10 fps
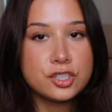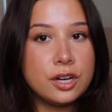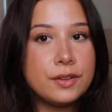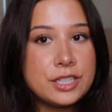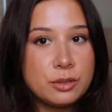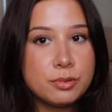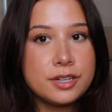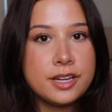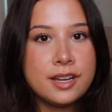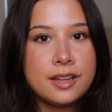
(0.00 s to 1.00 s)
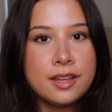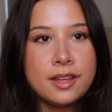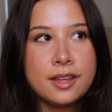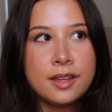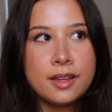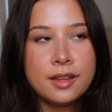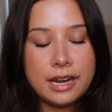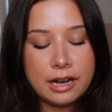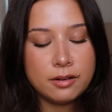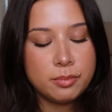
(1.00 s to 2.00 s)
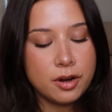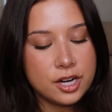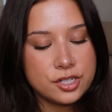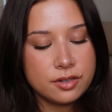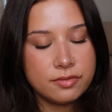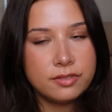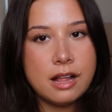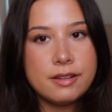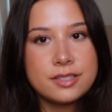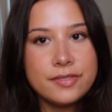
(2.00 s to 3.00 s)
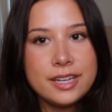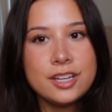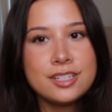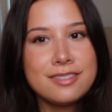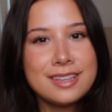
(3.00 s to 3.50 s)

Charlotte Tilbury Airbrush Flawless Finish.